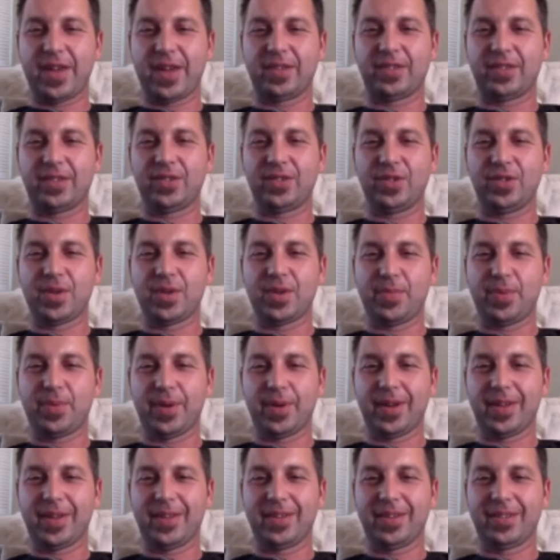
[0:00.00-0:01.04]
Yeah, we saw it.
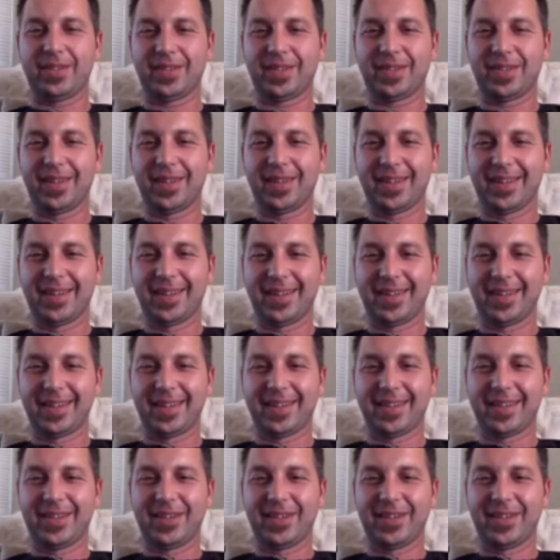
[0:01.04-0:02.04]
Yeah.